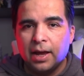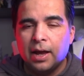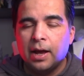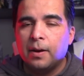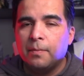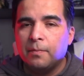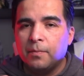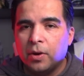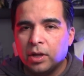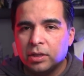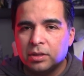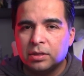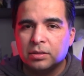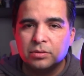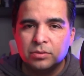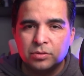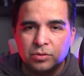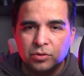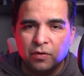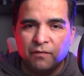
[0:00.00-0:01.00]
But
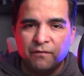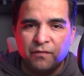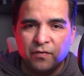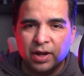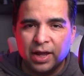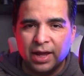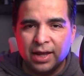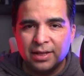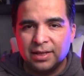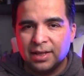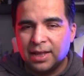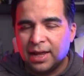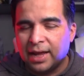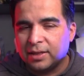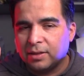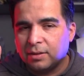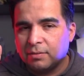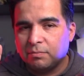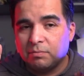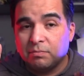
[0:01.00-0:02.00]
don't forget
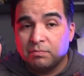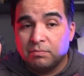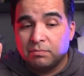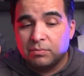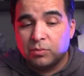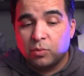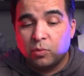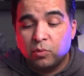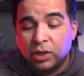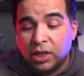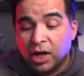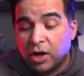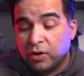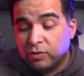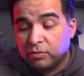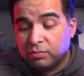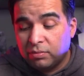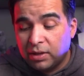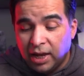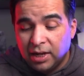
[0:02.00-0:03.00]
that
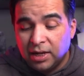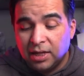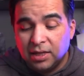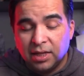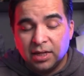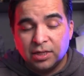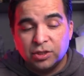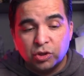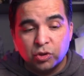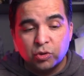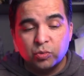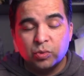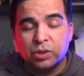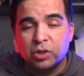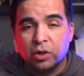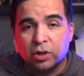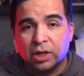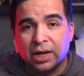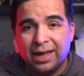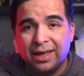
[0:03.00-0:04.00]
without anything, just with
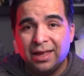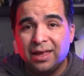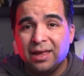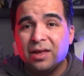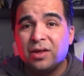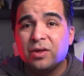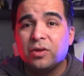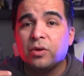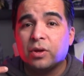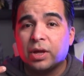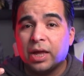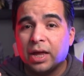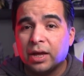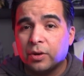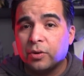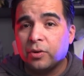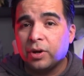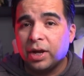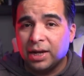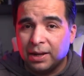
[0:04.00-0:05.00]
the clay, you can
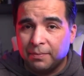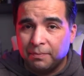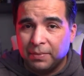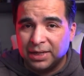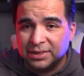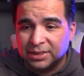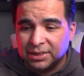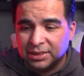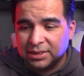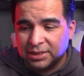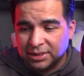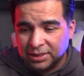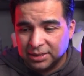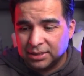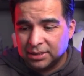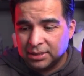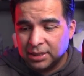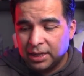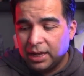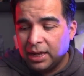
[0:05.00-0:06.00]
create amazing
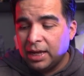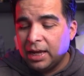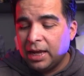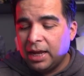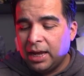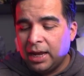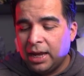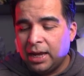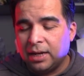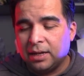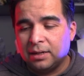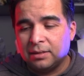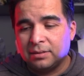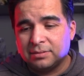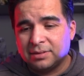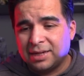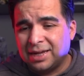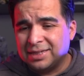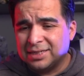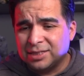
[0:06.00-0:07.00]
things.
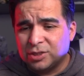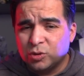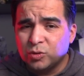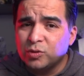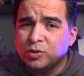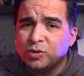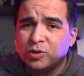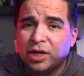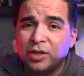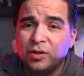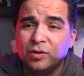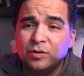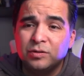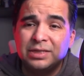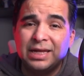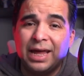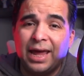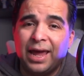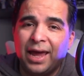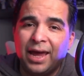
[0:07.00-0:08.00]
And as a tool, you can
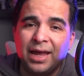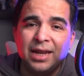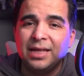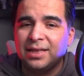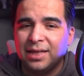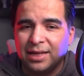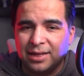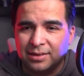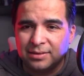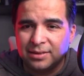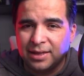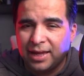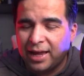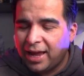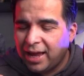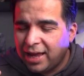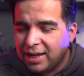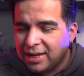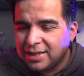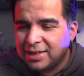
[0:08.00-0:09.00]
use anything.
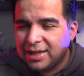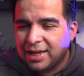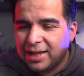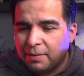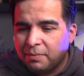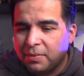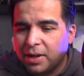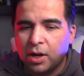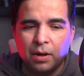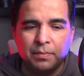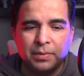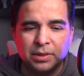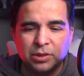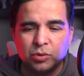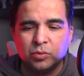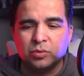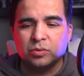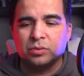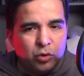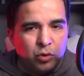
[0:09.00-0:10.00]
Anything can become a
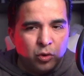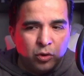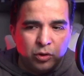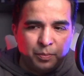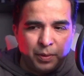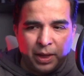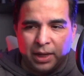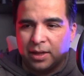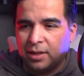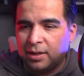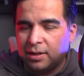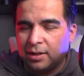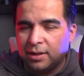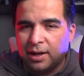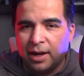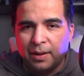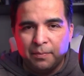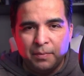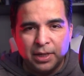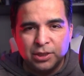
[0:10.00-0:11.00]
tool. Toothpick,
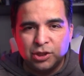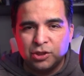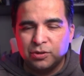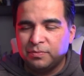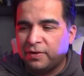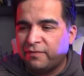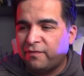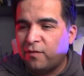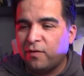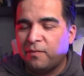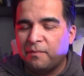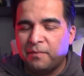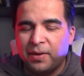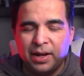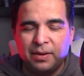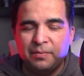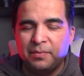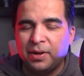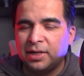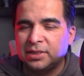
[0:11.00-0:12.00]
I mentioned before
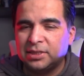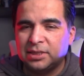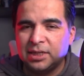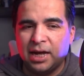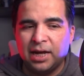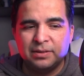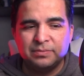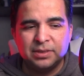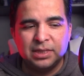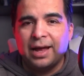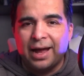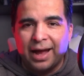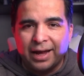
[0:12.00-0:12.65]
many times.